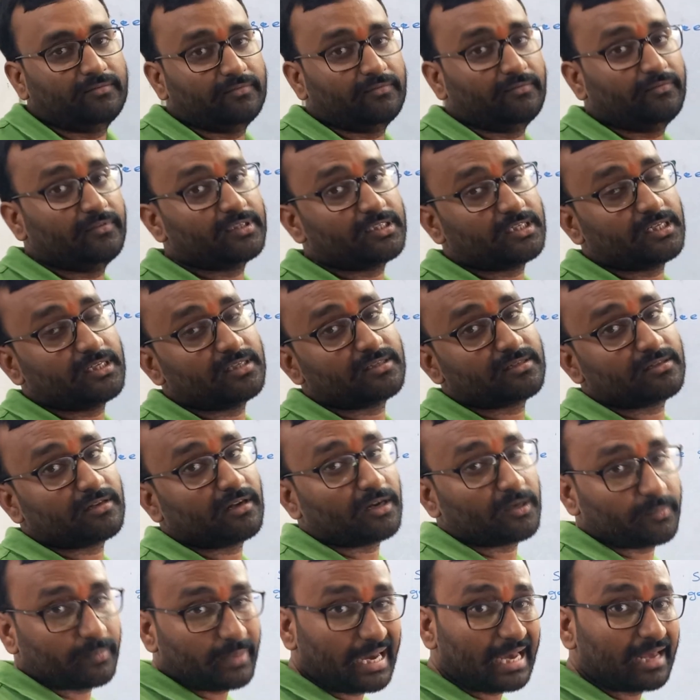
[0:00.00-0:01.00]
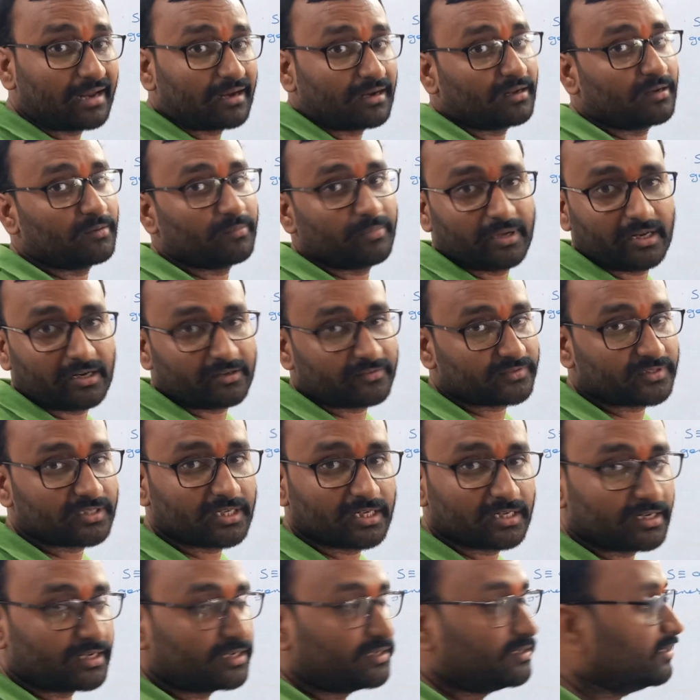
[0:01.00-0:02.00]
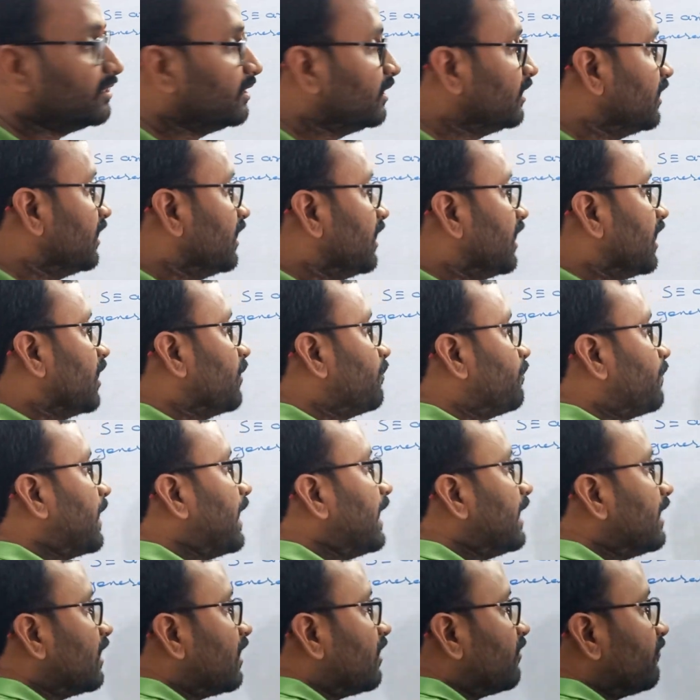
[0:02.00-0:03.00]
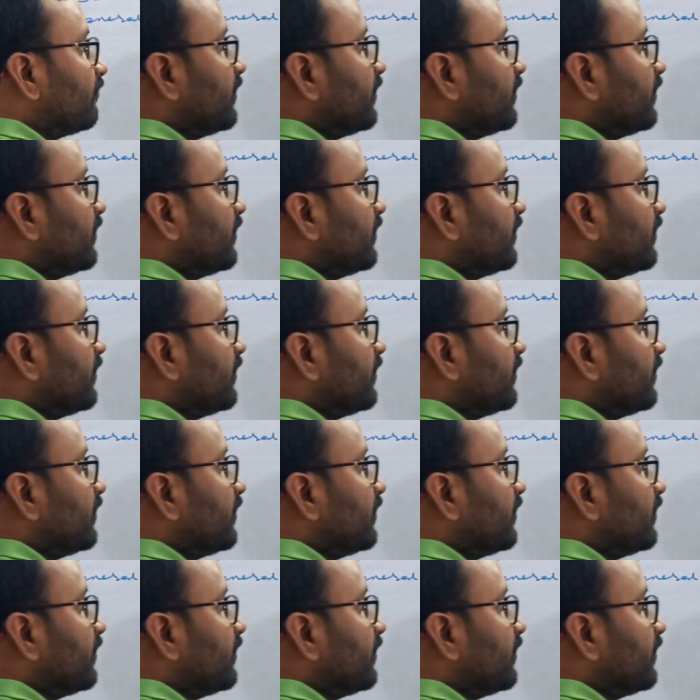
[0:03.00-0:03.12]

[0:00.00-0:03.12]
which is not parallel pair of straight line, a pair of